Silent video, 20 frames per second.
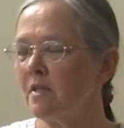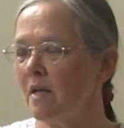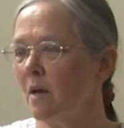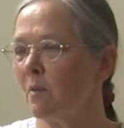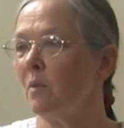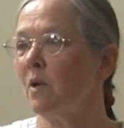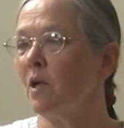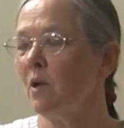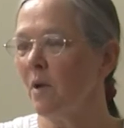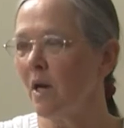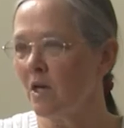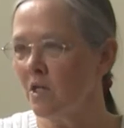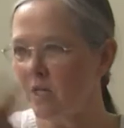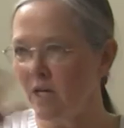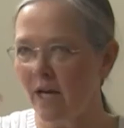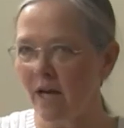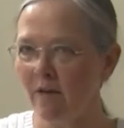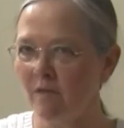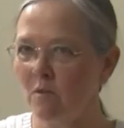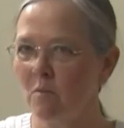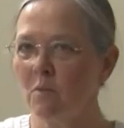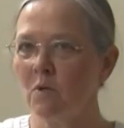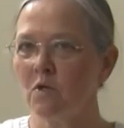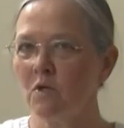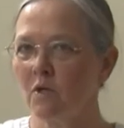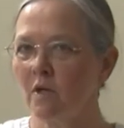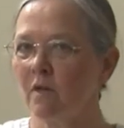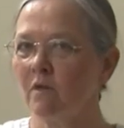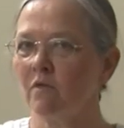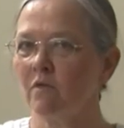then when you actually have the
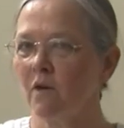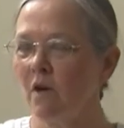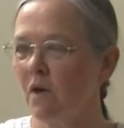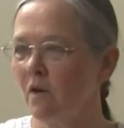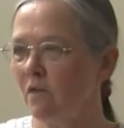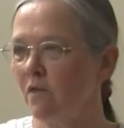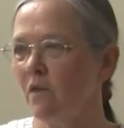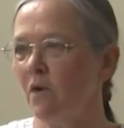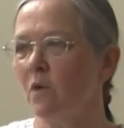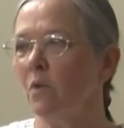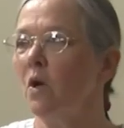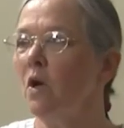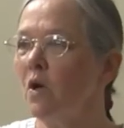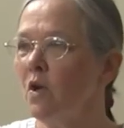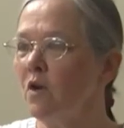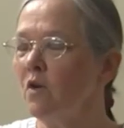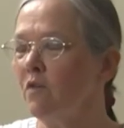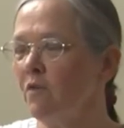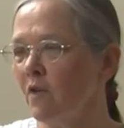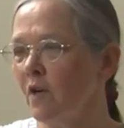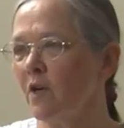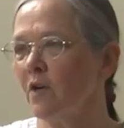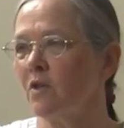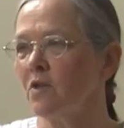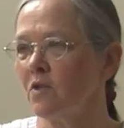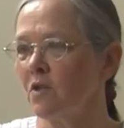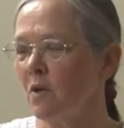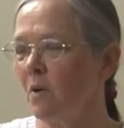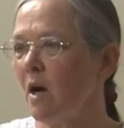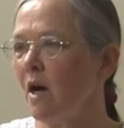music in front of you, your
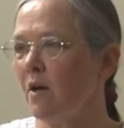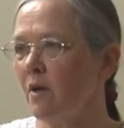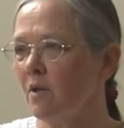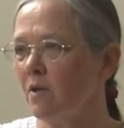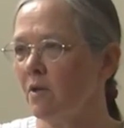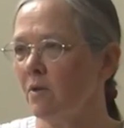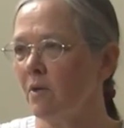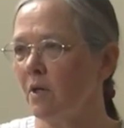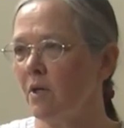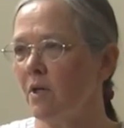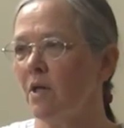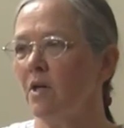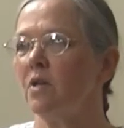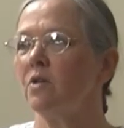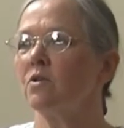fingers know how to do it.